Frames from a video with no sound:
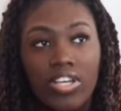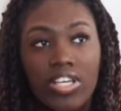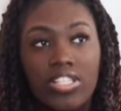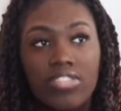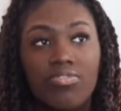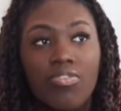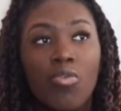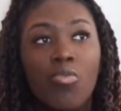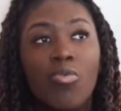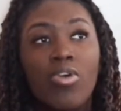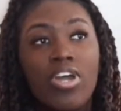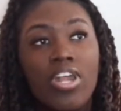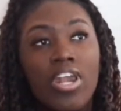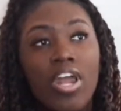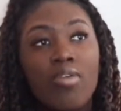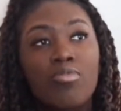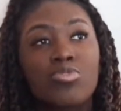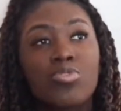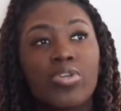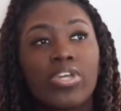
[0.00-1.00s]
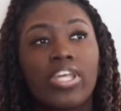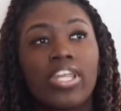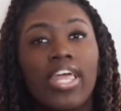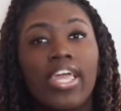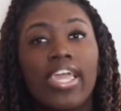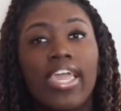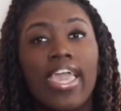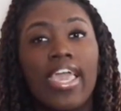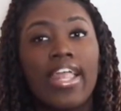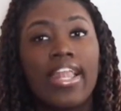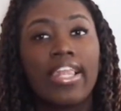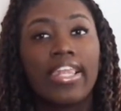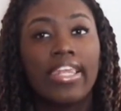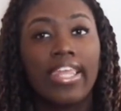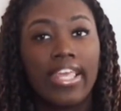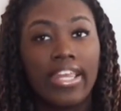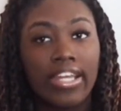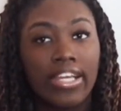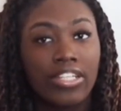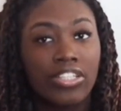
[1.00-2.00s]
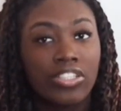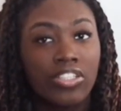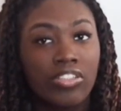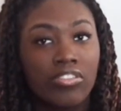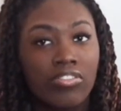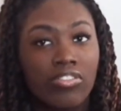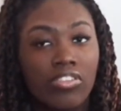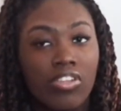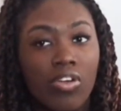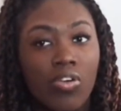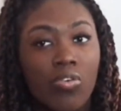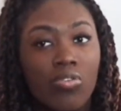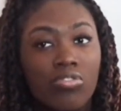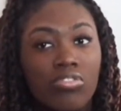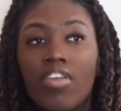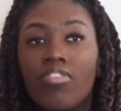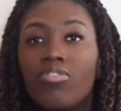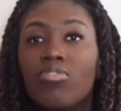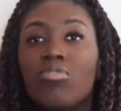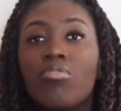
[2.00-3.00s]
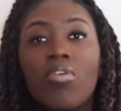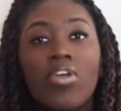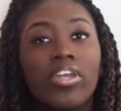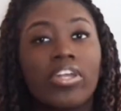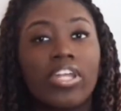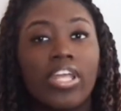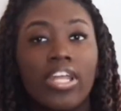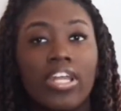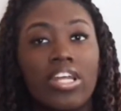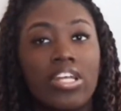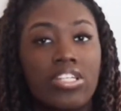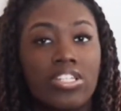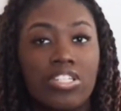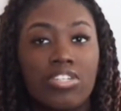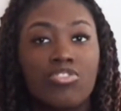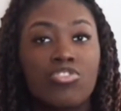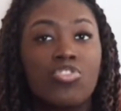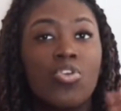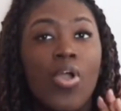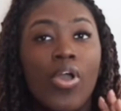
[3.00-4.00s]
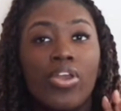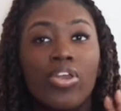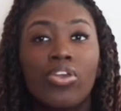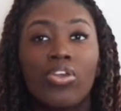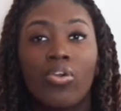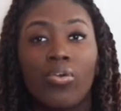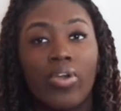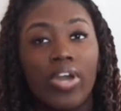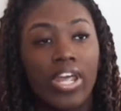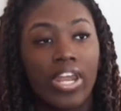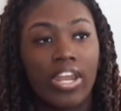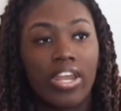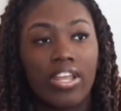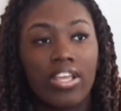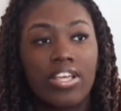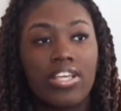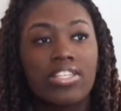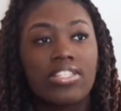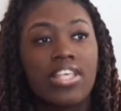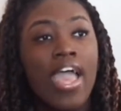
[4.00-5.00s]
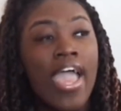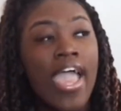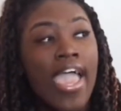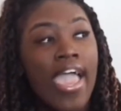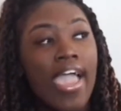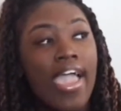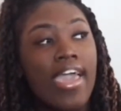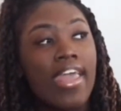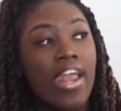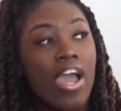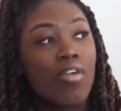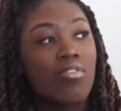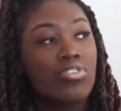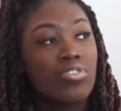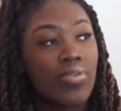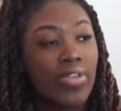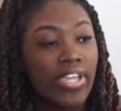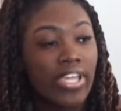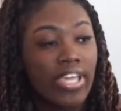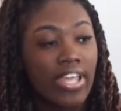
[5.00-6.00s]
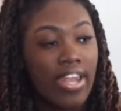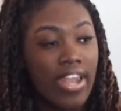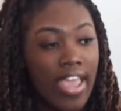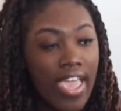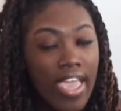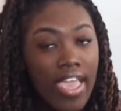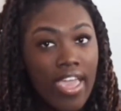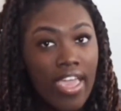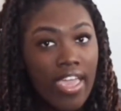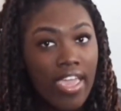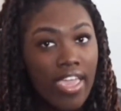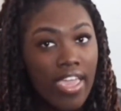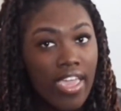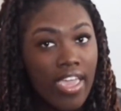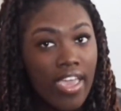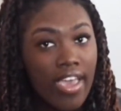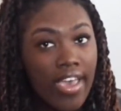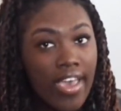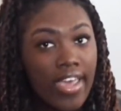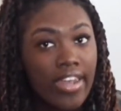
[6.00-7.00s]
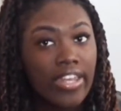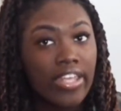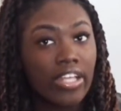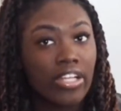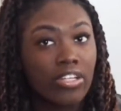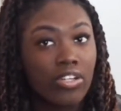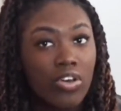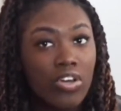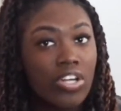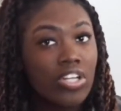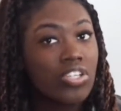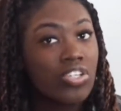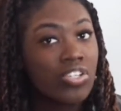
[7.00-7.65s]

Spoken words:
Cause for one, I was working like late night shifts. So if you work late night shifts, you already know how that is. And I was working that and then unloading